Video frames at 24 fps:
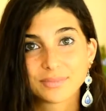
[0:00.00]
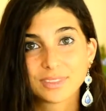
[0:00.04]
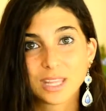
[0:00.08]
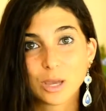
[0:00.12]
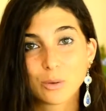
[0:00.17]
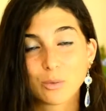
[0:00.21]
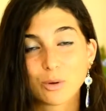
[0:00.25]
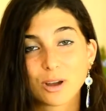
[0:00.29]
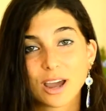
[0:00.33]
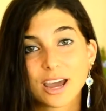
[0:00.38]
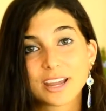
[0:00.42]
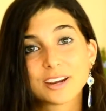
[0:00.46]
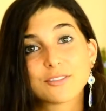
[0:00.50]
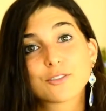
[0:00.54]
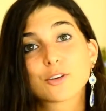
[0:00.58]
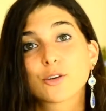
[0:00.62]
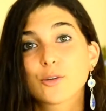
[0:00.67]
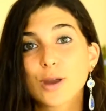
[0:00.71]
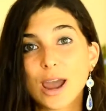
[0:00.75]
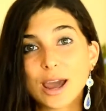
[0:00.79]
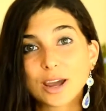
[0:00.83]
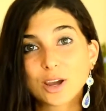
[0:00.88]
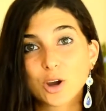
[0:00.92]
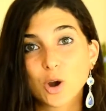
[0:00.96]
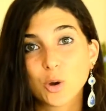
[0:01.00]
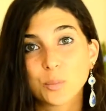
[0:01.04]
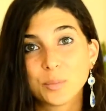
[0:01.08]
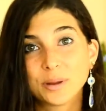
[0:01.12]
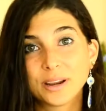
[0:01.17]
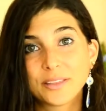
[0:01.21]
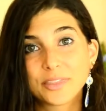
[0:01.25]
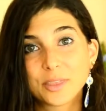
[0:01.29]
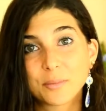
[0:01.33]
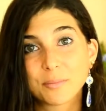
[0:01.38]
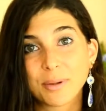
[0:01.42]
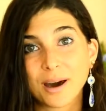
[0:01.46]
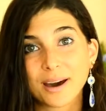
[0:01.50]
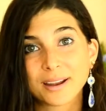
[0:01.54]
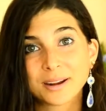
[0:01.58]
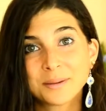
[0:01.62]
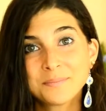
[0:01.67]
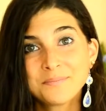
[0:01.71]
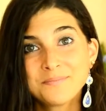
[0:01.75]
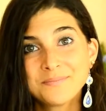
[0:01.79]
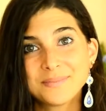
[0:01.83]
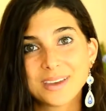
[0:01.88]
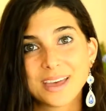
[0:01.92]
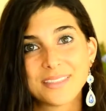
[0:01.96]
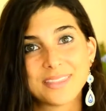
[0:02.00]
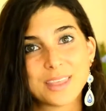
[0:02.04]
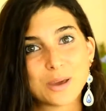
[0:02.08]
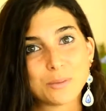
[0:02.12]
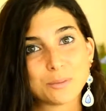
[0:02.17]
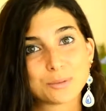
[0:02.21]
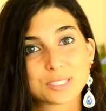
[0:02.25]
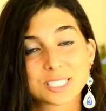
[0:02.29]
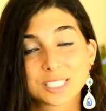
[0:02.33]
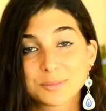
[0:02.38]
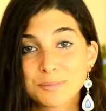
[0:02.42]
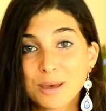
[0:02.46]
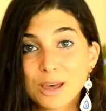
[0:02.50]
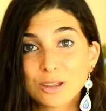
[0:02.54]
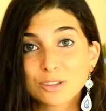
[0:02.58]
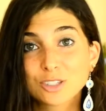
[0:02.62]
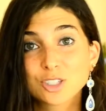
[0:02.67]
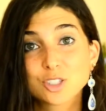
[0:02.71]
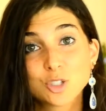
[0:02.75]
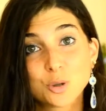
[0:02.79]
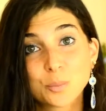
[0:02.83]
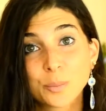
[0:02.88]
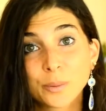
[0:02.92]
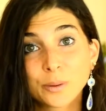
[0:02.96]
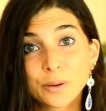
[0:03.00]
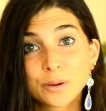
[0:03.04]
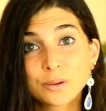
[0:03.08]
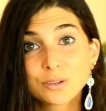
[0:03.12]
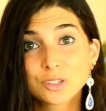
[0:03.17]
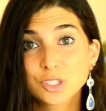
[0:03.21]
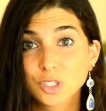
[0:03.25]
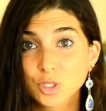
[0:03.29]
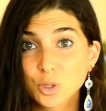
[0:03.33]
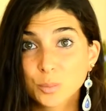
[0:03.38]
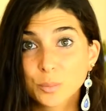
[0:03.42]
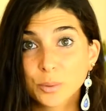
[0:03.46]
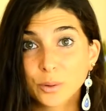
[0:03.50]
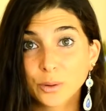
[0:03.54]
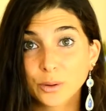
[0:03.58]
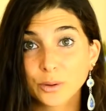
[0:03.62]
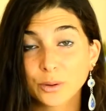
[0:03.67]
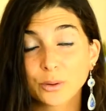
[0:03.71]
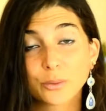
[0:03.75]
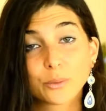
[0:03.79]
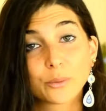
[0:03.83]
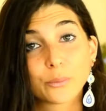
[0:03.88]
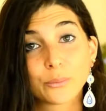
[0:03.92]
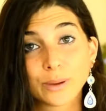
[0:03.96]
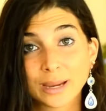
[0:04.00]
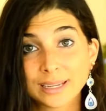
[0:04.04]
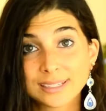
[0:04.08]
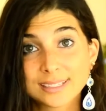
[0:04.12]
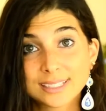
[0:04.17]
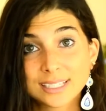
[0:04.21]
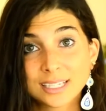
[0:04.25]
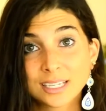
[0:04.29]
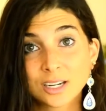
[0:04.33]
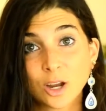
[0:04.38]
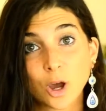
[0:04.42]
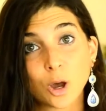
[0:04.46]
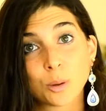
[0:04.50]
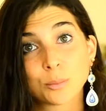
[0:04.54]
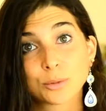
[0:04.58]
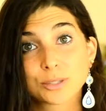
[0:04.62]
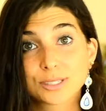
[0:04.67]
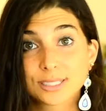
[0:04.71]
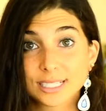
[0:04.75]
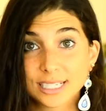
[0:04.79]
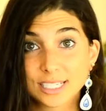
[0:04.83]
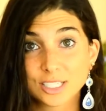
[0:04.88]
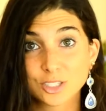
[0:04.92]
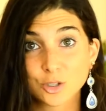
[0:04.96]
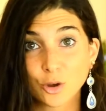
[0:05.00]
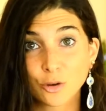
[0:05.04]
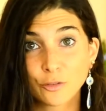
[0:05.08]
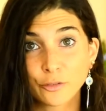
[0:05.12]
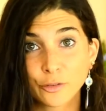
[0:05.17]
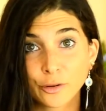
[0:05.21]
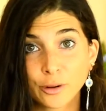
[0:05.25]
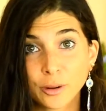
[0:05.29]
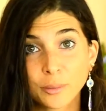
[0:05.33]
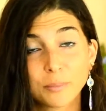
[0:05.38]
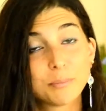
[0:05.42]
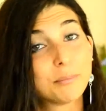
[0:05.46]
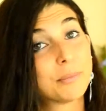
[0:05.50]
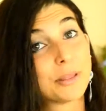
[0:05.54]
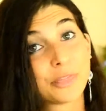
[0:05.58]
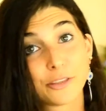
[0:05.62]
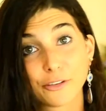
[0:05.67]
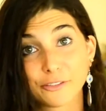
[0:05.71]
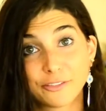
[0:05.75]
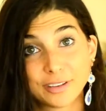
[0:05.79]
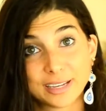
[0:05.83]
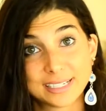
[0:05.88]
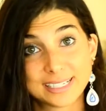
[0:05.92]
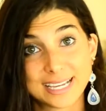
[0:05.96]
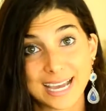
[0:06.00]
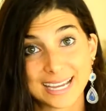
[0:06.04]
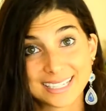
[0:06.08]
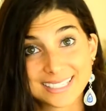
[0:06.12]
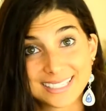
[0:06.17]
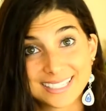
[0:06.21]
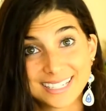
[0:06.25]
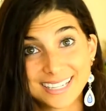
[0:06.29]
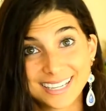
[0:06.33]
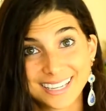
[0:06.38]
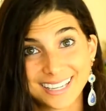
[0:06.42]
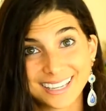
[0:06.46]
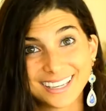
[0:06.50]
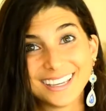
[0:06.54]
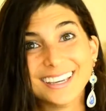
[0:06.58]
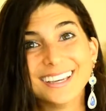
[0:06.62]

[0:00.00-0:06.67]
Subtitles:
they will kind of crack open at the bottom and they will smell super, super rancid, almost like sulfur, but they're fantastic.